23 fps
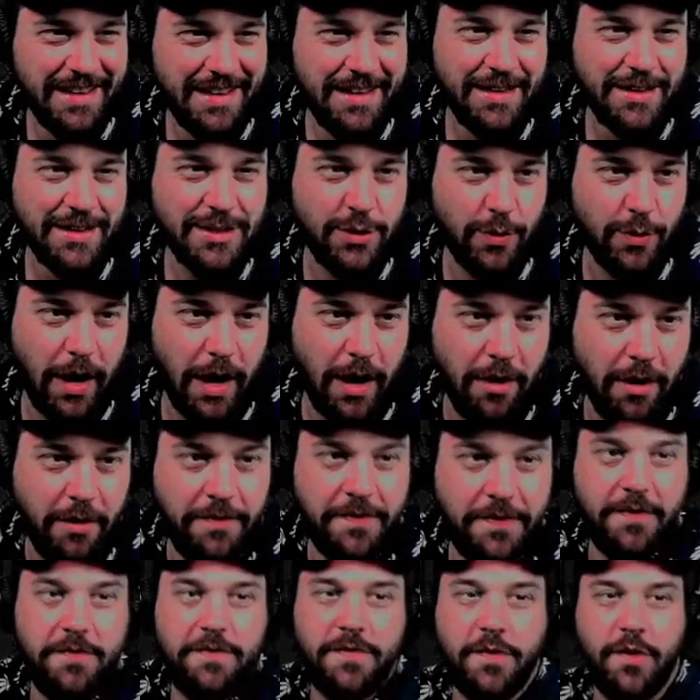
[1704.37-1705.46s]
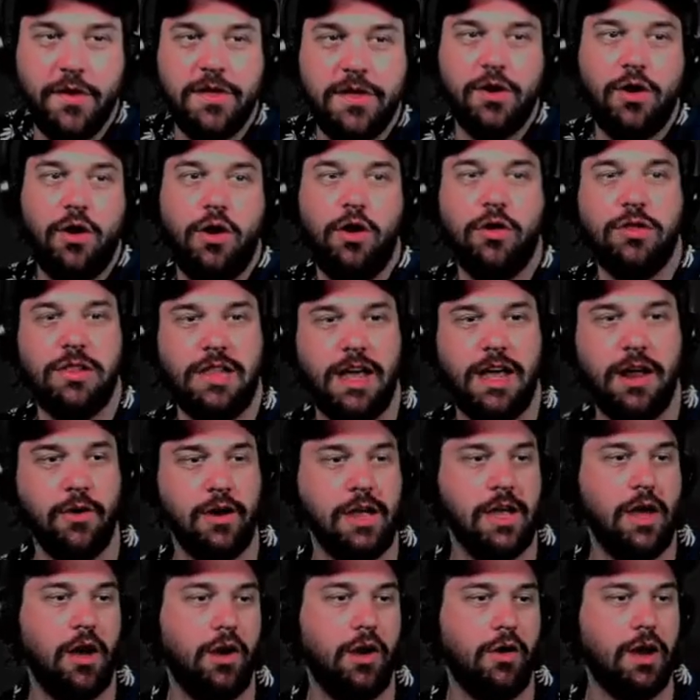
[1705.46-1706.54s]
12 for the old
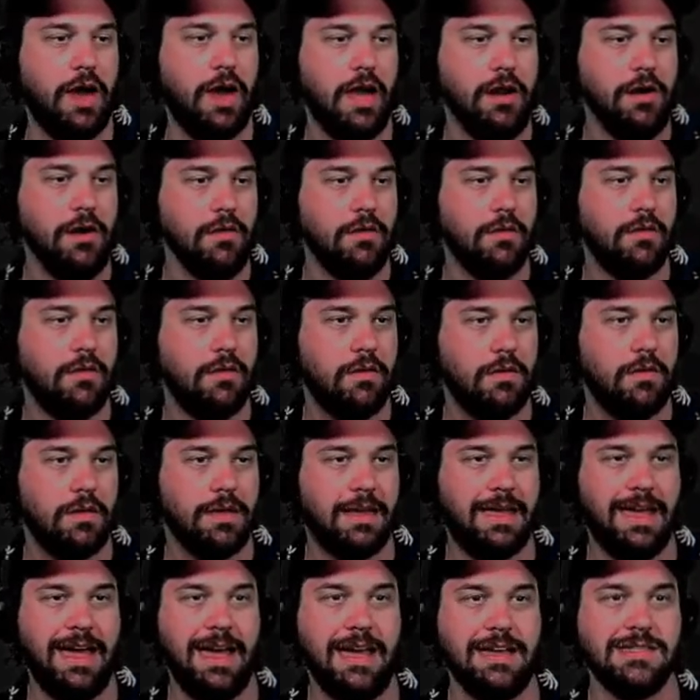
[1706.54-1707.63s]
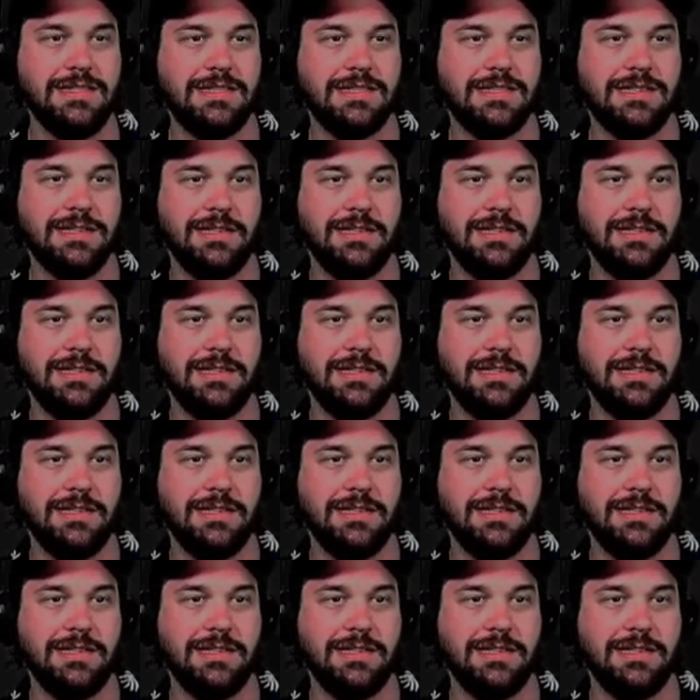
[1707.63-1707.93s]
Larry. All right. Guys,